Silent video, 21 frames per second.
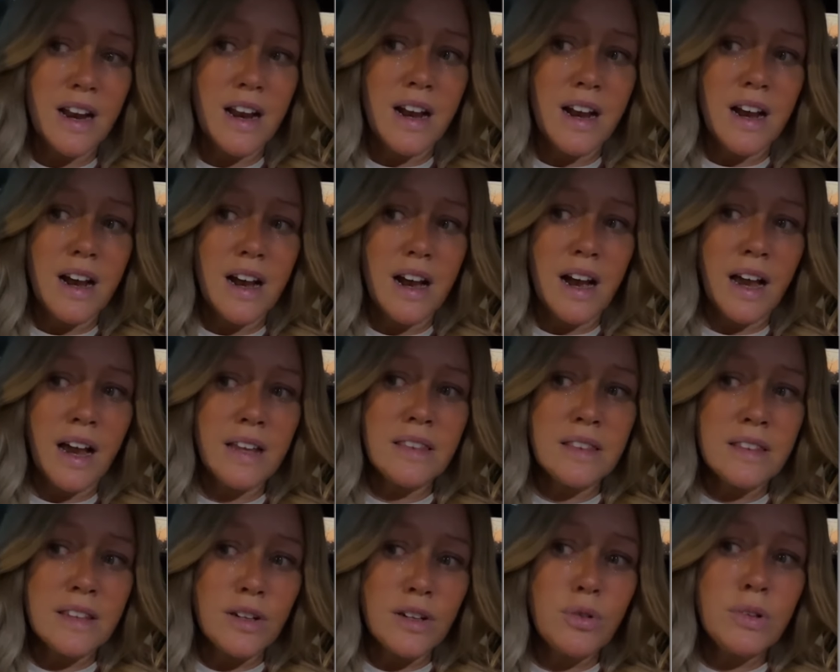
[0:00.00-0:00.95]
I
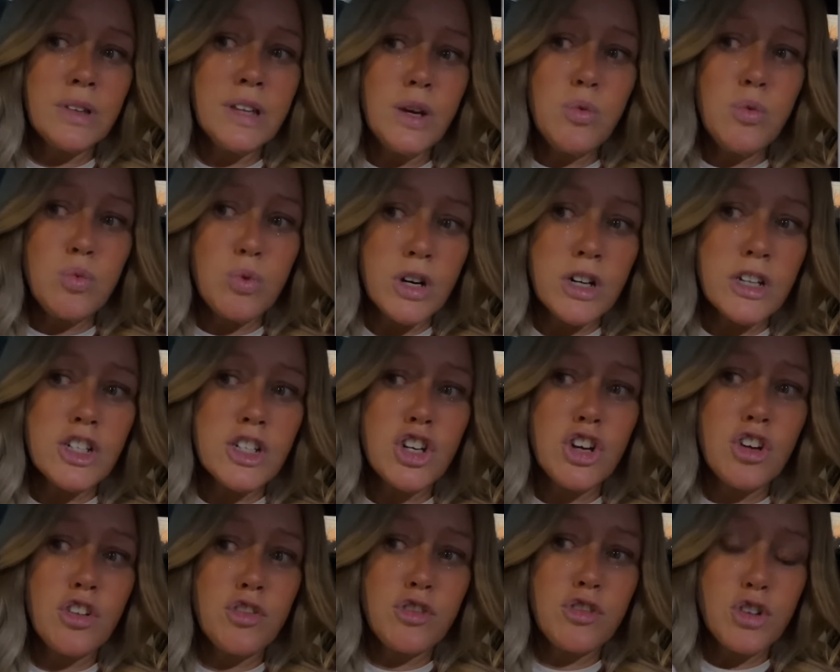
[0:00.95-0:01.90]
literally worked
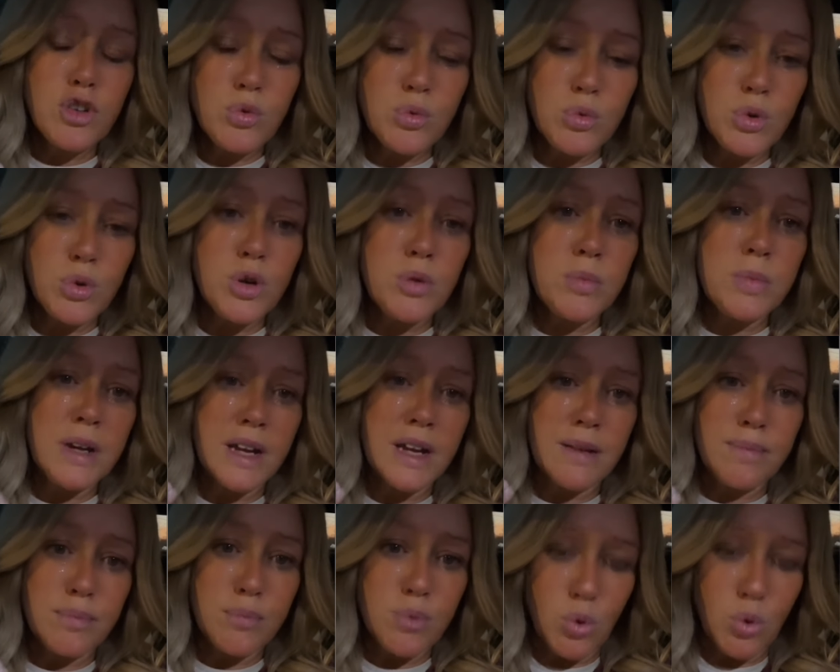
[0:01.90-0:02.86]
for room and
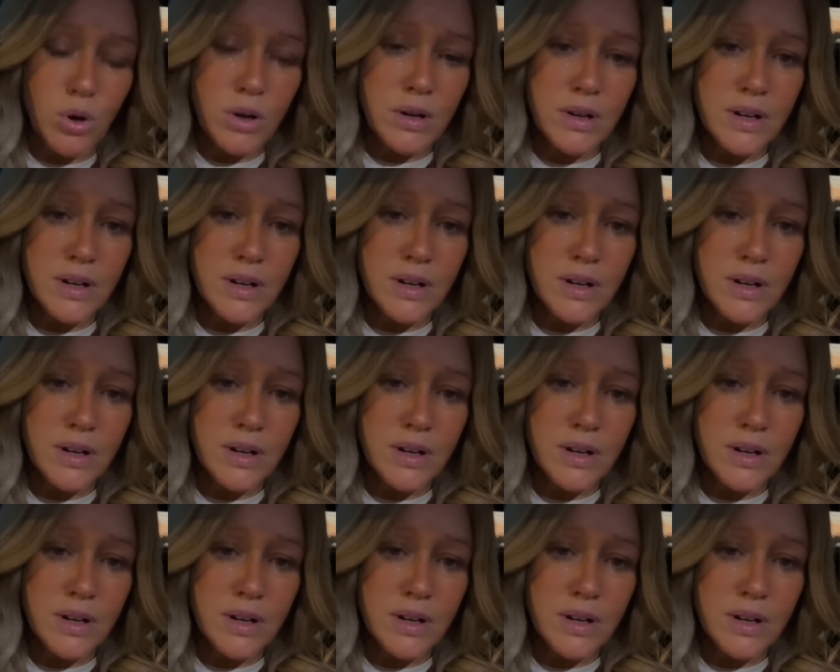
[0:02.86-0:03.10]
board.